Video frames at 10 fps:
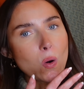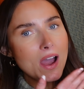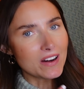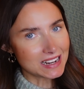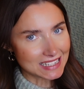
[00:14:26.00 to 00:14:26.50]
Or
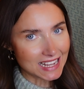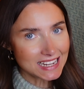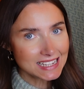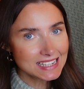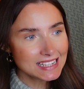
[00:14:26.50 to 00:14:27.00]
where is
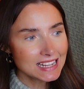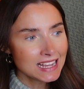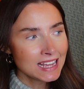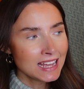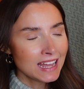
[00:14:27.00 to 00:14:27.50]
this?
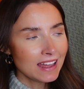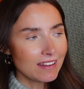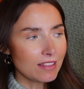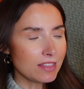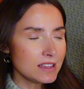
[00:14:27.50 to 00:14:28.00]

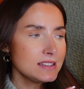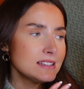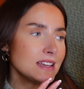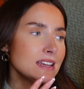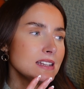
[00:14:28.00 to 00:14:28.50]

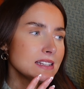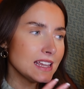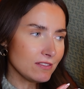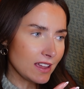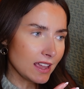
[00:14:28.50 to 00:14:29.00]
This is
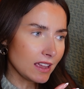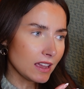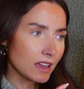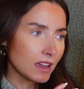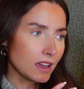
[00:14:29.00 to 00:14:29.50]
giving
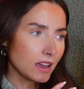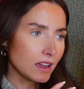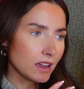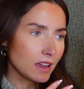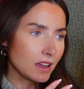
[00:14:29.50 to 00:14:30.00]

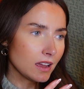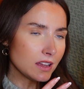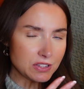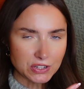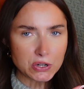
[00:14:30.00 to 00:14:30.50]

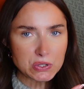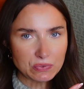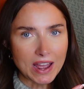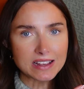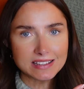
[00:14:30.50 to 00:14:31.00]
a snooze
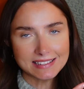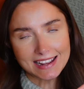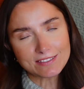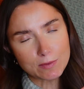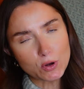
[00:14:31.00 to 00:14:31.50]
fest,
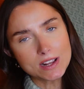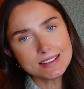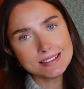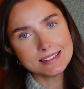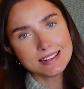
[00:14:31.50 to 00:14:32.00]
if I'm
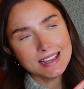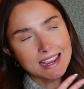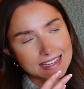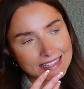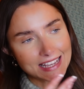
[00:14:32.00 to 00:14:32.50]
honest.
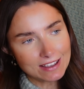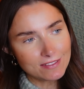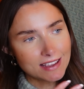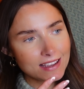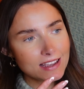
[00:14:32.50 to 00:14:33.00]
It's
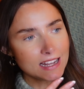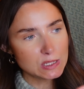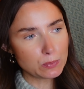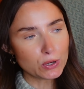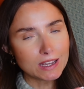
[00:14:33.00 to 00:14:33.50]

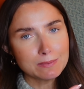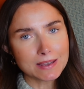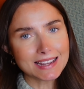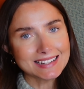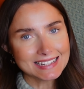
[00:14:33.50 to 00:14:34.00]
putting
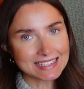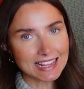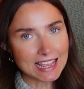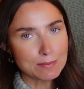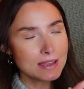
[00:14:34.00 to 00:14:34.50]
me to
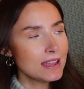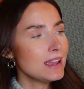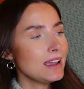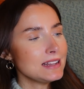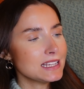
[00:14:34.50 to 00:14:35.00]
sleep.
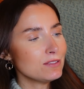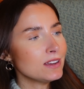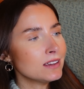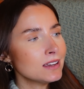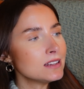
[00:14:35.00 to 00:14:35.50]
It's
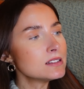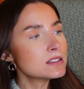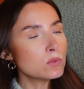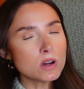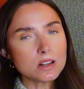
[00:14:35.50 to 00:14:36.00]

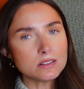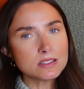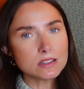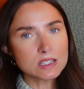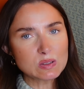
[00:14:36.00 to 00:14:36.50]
the world's
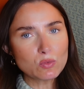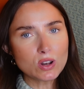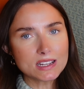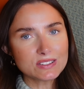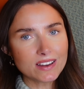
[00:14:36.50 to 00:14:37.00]

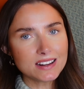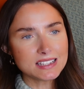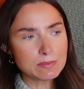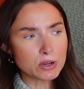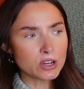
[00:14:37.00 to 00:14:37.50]
smallest
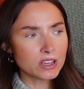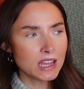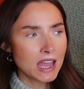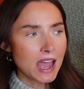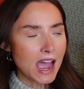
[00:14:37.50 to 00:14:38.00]
fantasy book,
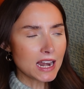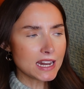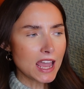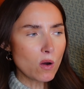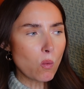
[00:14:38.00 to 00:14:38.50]
and
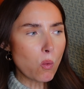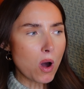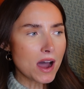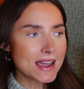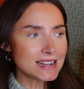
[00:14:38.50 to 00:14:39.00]
yet
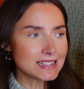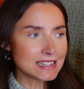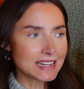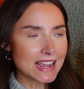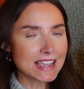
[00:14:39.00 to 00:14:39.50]
why is this
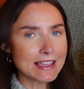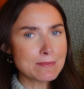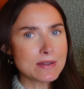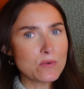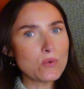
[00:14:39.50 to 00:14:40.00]
taking
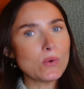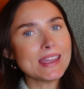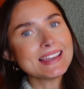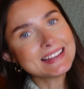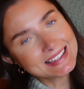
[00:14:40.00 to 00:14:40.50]
me
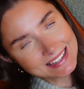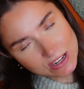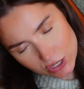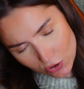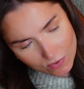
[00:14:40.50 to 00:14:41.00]
weeks
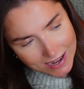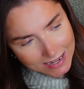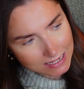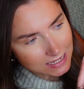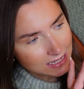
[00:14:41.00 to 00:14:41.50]
to read?